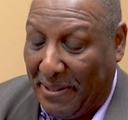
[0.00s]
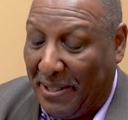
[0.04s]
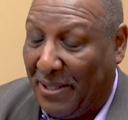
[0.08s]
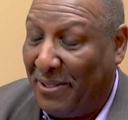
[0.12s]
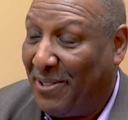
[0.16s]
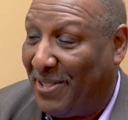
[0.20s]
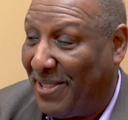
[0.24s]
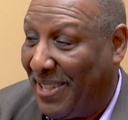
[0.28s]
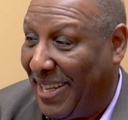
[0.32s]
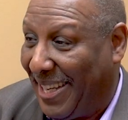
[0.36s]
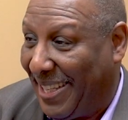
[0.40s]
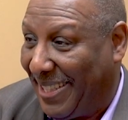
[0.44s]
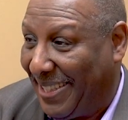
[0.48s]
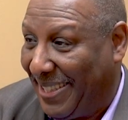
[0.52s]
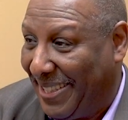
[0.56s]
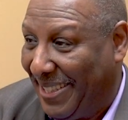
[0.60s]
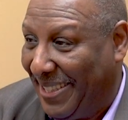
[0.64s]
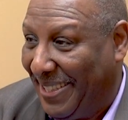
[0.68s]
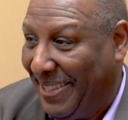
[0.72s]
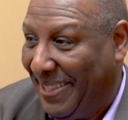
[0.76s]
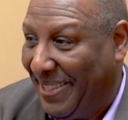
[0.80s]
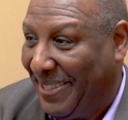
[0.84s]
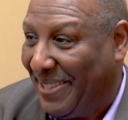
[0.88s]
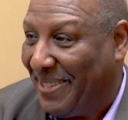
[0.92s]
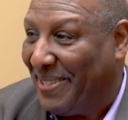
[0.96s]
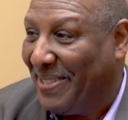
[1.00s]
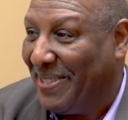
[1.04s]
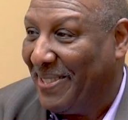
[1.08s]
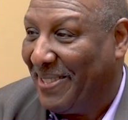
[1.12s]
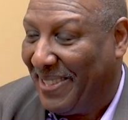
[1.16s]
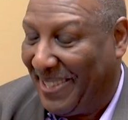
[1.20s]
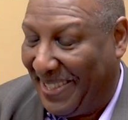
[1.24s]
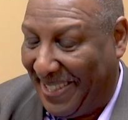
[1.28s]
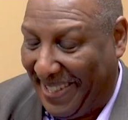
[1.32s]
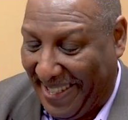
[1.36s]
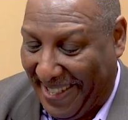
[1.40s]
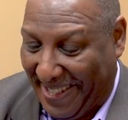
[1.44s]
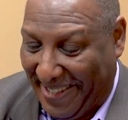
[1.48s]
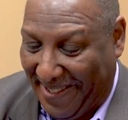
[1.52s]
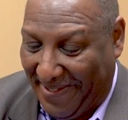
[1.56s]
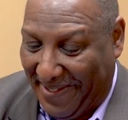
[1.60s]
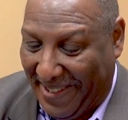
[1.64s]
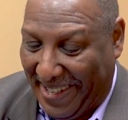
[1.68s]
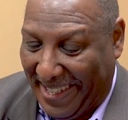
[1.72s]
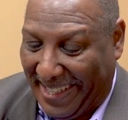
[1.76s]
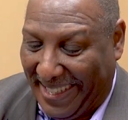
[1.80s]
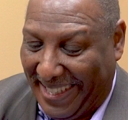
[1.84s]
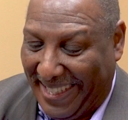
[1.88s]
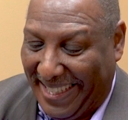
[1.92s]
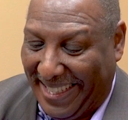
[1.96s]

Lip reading: Johnson, who's still with us.